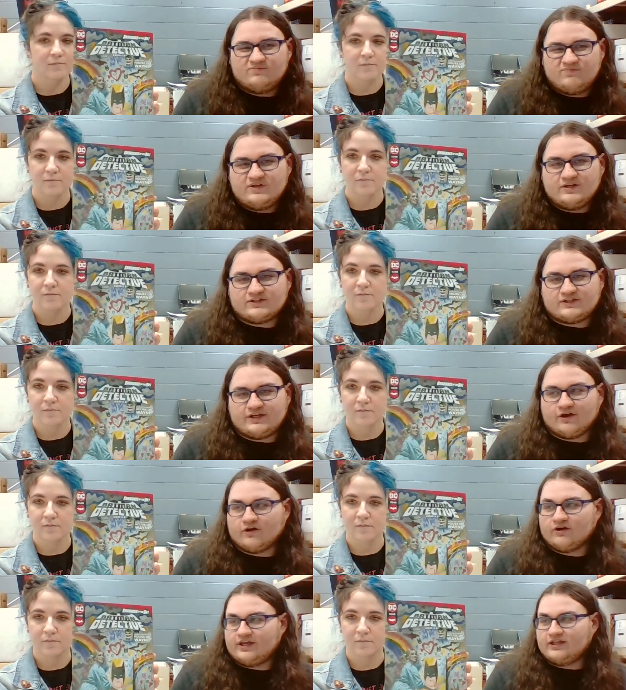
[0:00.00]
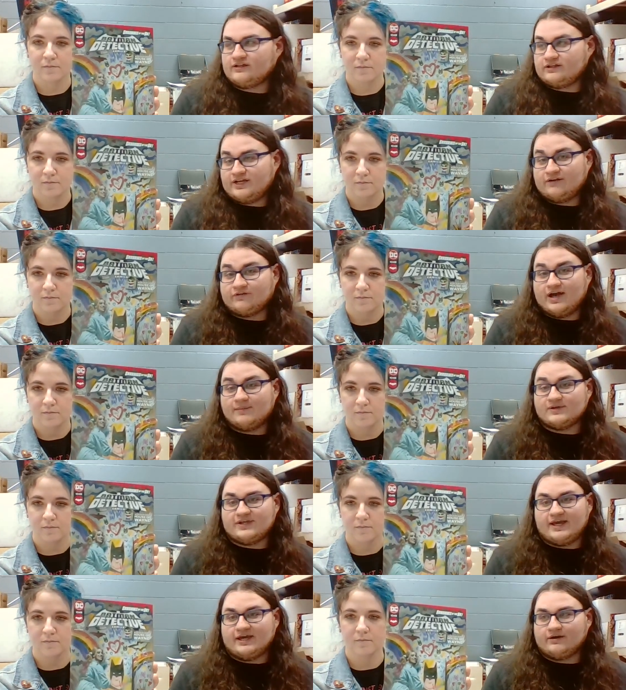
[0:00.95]
Speaker 1: you can see her in Detective
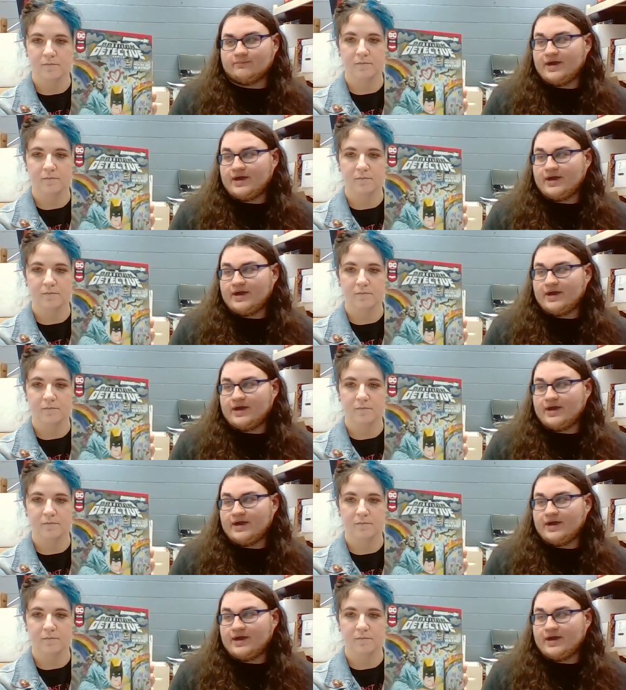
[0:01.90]
Comics, and